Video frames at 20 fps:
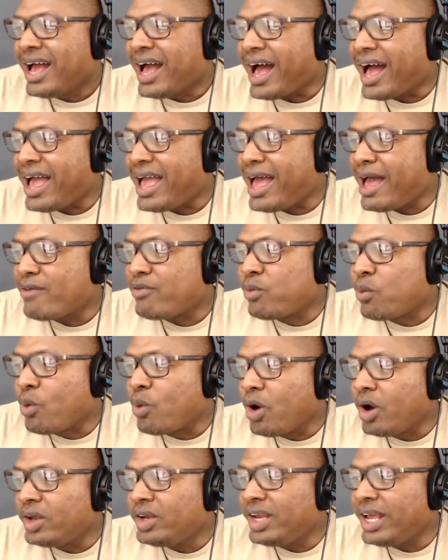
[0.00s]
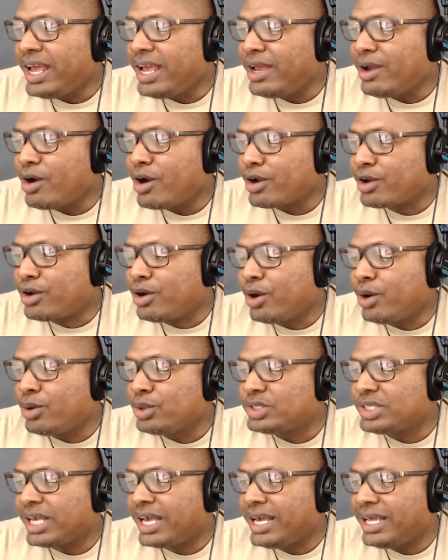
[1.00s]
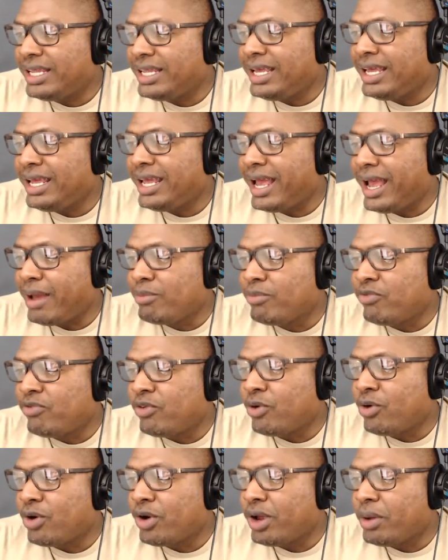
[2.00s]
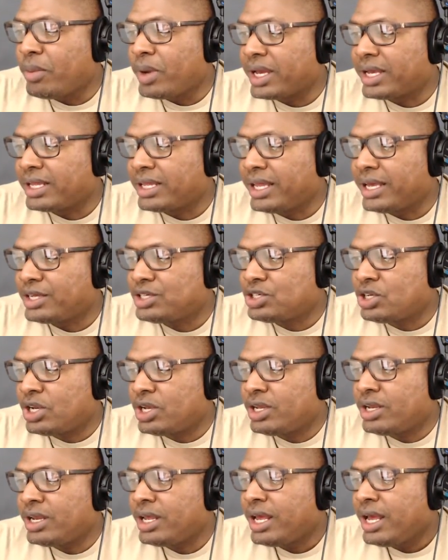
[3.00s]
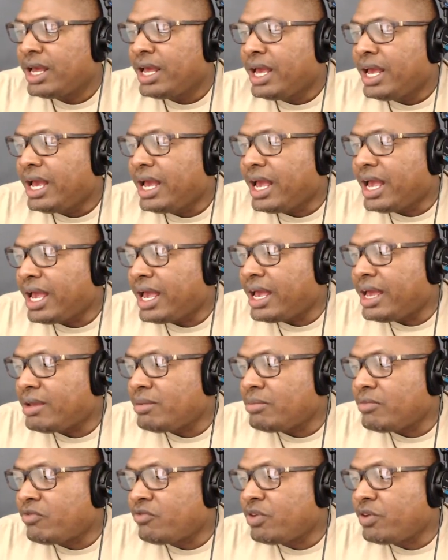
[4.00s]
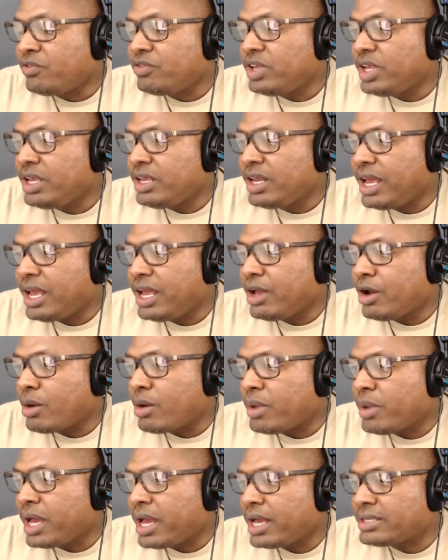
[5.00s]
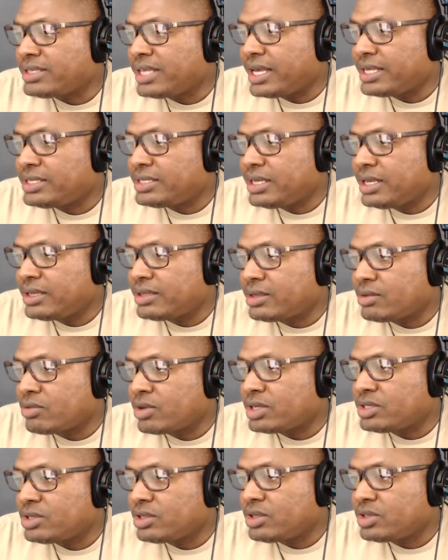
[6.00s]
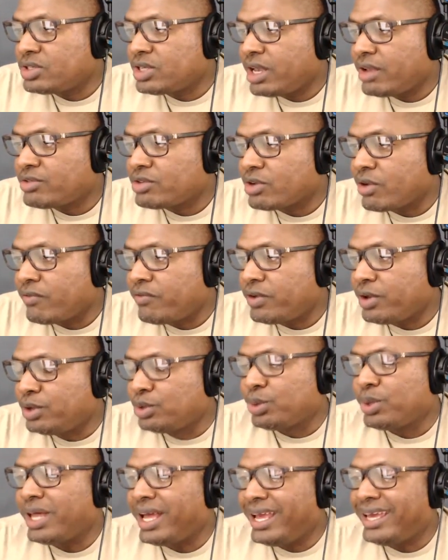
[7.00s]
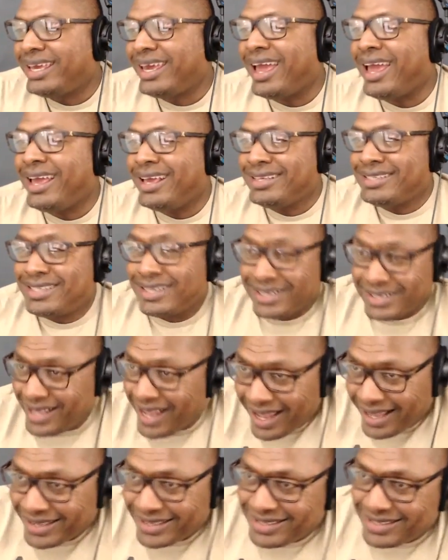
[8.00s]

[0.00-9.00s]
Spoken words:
I have one AR Colt LE M4 in my collection and 15 AR mags. That's it. The rest of the safes are filled with AKs. Nice.